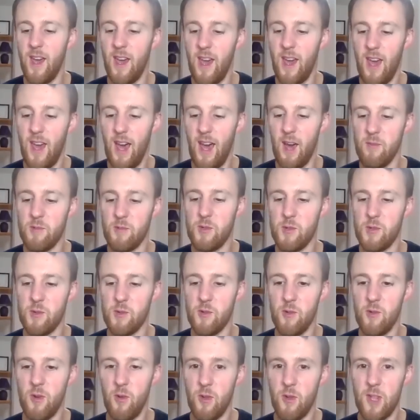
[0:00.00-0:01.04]
So
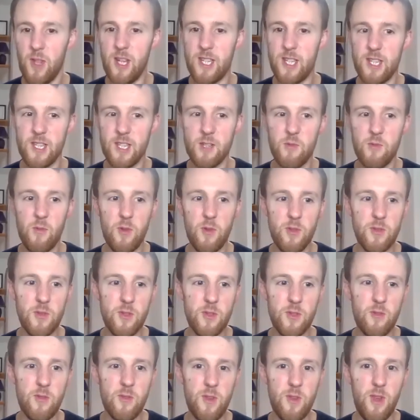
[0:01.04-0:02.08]
I'm sure all
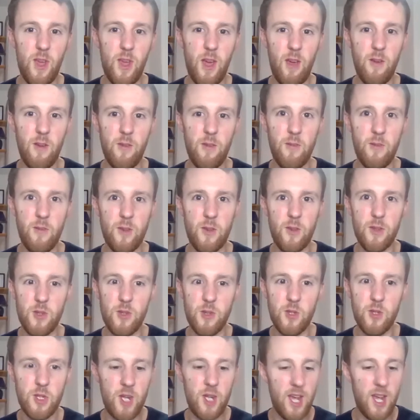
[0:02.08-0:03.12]
the listeners want to
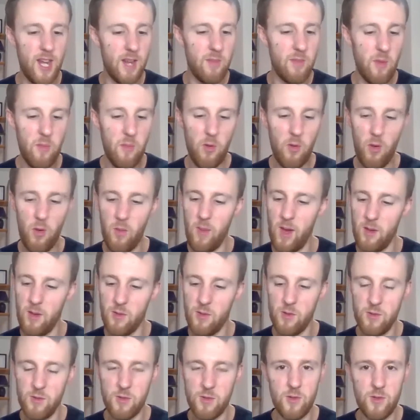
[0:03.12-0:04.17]
know, could you
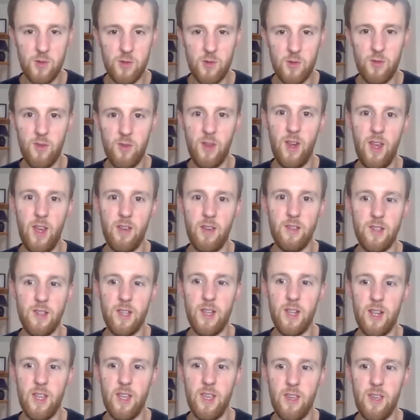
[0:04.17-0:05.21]
share a little bit more about your
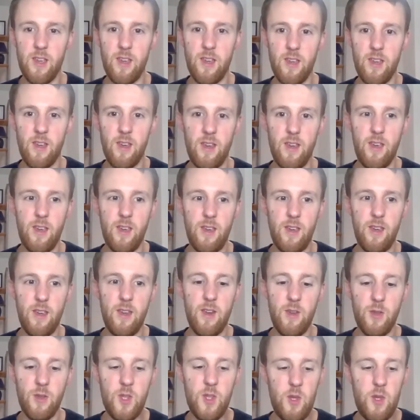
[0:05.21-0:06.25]
story and how
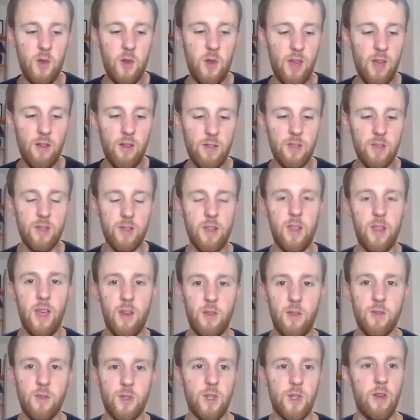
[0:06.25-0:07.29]
exactly
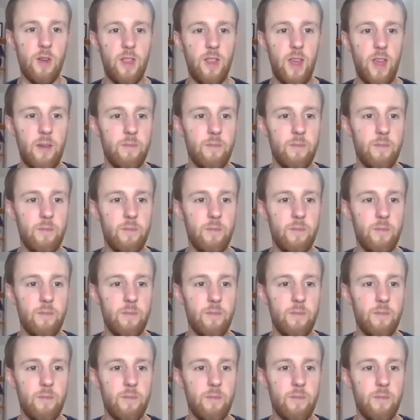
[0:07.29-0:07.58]
you healed and